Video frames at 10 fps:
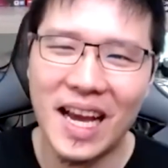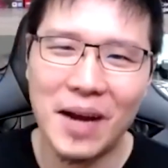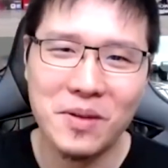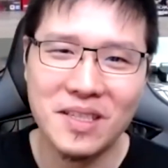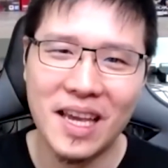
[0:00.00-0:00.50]
I
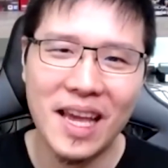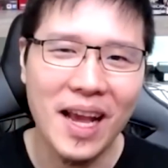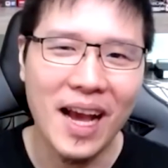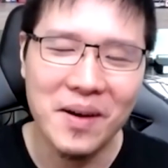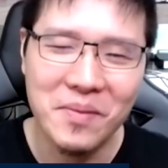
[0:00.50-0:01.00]
would
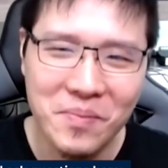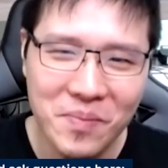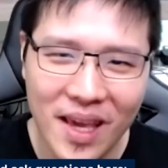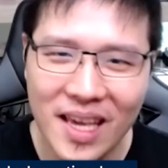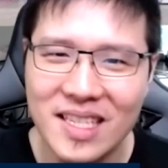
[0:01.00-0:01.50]
say
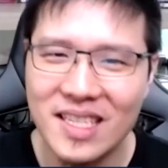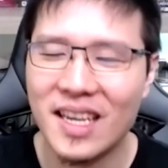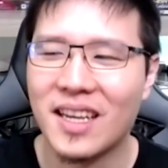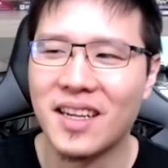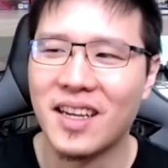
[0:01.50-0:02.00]

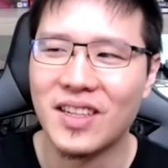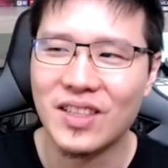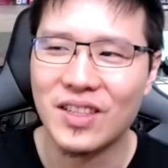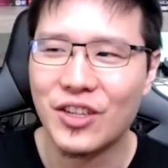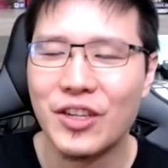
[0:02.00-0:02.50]
amazing
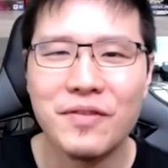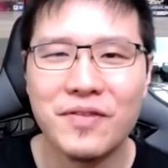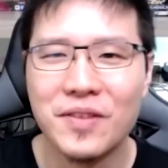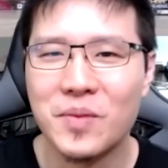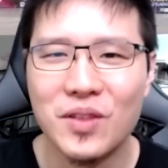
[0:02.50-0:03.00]
learning
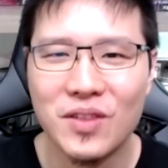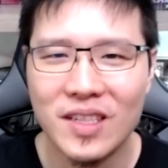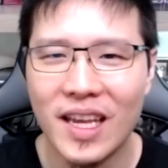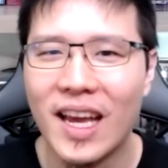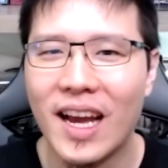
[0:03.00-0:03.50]
from you
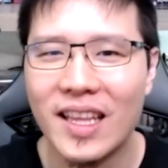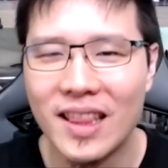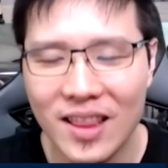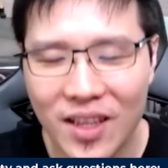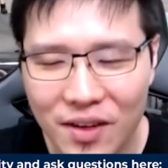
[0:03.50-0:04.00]
today. I
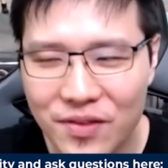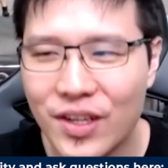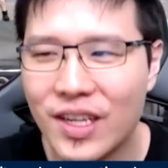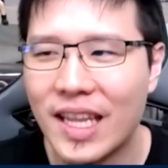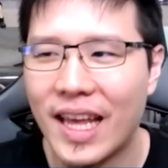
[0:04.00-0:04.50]
love
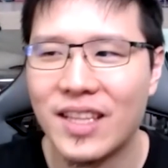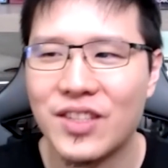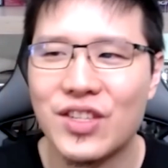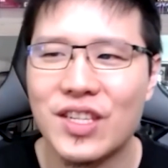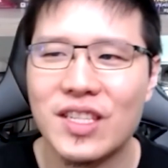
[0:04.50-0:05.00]
your
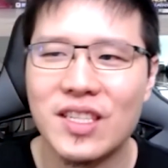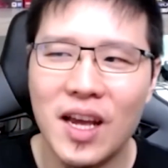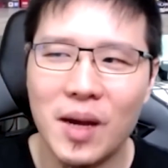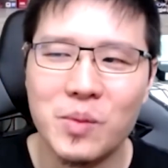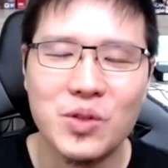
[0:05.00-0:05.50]
analogies.
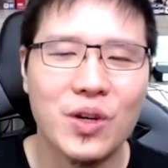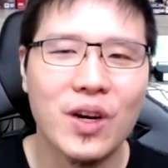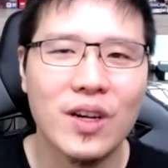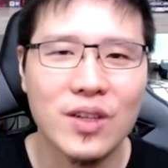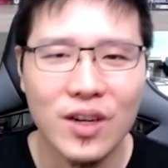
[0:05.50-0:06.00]
I'm
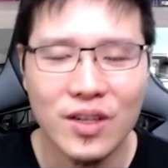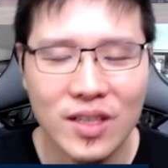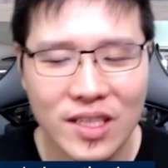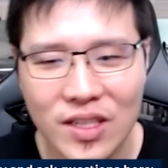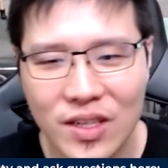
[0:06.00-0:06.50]
sure our
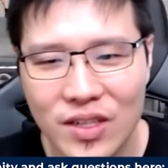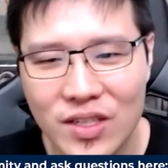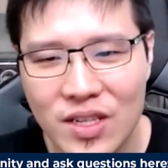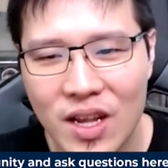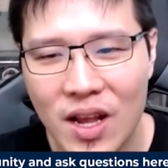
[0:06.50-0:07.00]

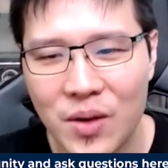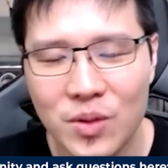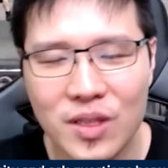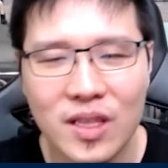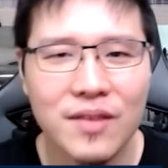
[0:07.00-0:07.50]
listeners
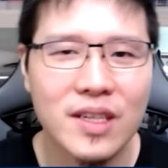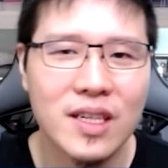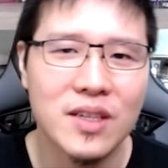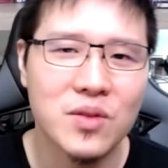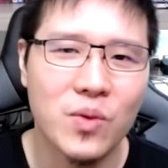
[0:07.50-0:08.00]
would love it
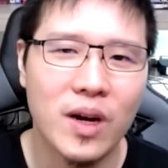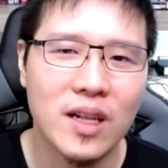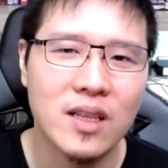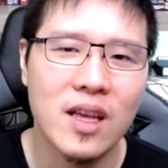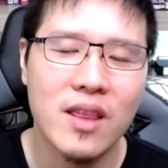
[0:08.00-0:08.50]
as
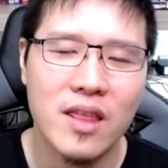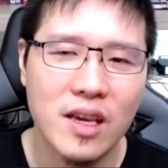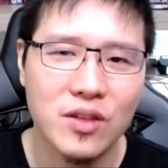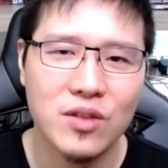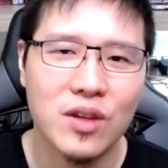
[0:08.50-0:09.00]
well.
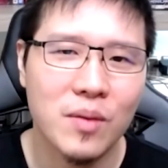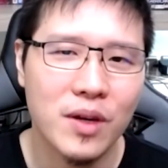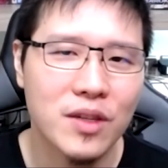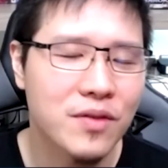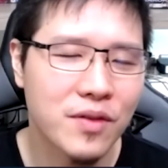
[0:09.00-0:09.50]
Thank you so
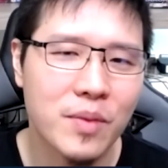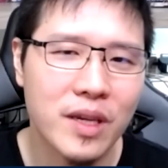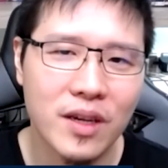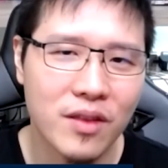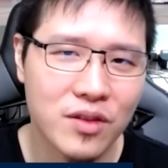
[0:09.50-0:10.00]
much for
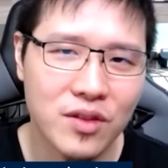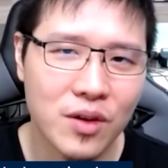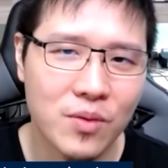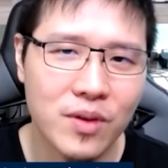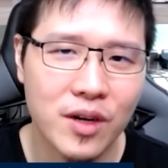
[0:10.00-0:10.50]
being on the
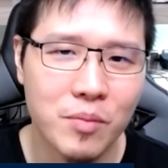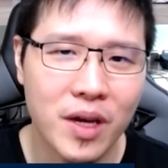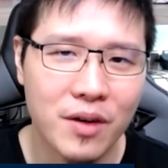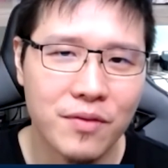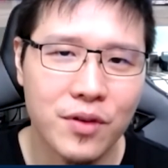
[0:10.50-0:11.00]
show. We are
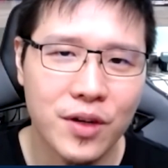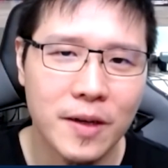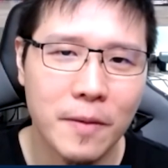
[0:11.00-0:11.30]
better for it.